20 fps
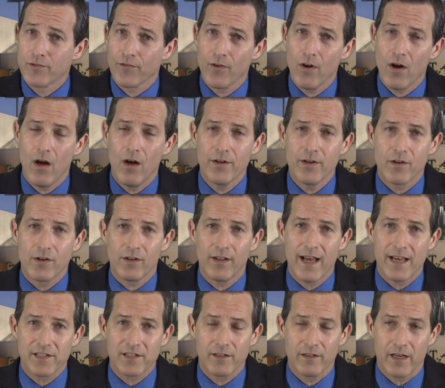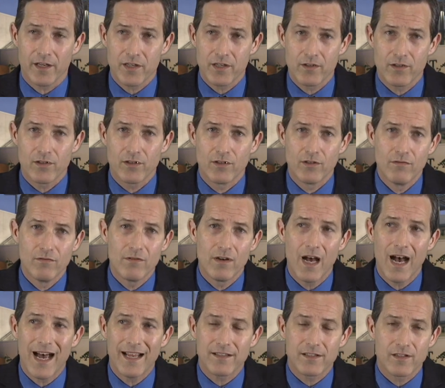for all your class selections, do not